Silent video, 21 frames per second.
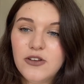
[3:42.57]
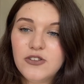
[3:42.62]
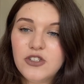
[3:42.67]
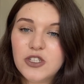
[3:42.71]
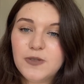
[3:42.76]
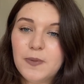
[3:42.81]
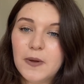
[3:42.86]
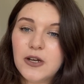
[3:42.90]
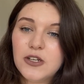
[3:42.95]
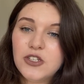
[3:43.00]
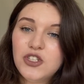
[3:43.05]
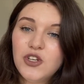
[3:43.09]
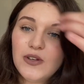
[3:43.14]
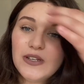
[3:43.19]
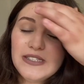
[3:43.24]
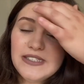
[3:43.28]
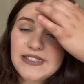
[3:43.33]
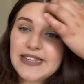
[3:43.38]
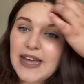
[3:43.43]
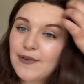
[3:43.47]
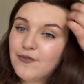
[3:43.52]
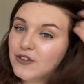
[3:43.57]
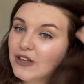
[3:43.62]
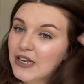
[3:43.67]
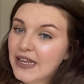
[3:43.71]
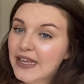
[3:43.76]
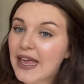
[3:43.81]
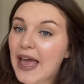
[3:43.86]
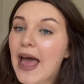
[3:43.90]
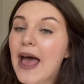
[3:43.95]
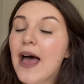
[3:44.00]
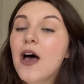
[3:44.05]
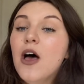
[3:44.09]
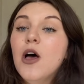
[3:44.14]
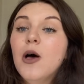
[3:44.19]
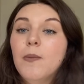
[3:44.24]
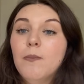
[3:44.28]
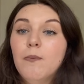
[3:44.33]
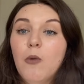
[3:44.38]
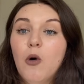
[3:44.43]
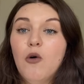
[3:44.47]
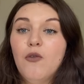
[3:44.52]
just because you can definitely get
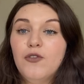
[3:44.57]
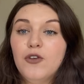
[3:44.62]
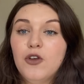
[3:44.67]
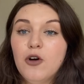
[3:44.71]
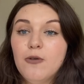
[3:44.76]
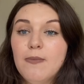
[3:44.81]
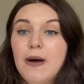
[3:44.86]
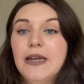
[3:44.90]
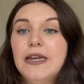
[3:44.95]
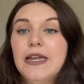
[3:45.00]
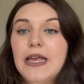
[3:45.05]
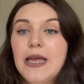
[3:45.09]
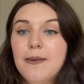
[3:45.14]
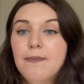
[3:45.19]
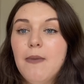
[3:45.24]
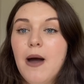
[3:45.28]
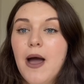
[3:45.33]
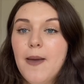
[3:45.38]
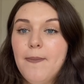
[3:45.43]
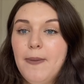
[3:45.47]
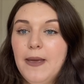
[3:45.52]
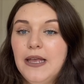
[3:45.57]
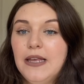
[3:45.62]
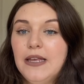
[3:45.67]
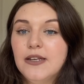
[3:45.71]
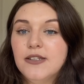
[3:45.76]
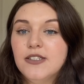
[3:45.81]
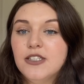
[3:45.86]
more for your money, in my opinion.